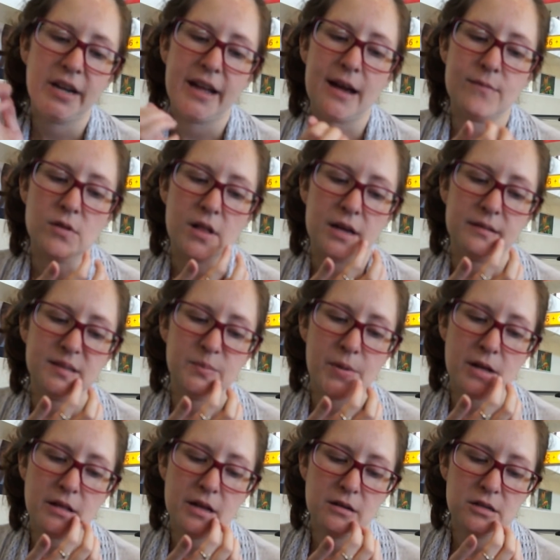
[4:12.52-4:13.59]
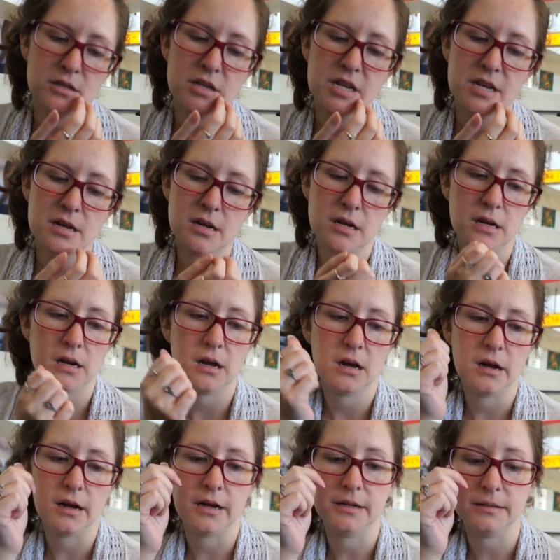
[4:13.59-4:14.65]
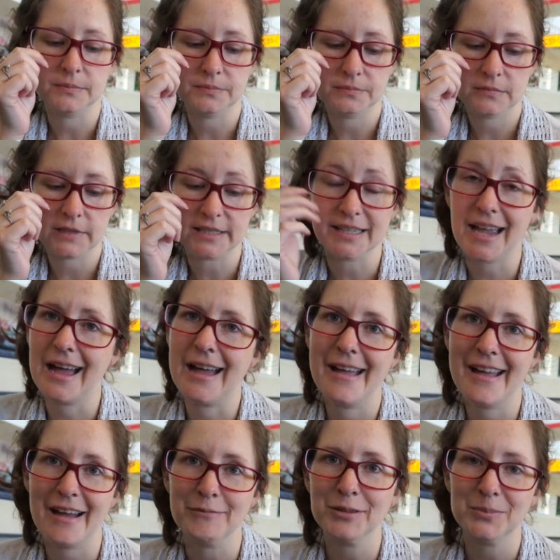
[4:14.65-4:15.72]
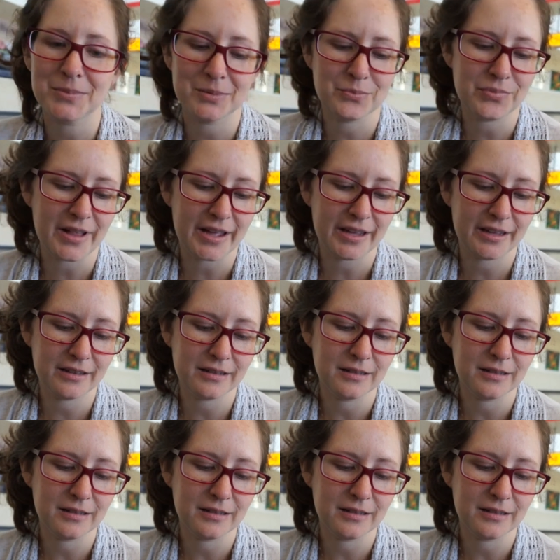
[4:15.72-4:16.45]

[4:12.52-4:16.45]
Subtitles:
I have a lot of spell energy because I haven't been playing.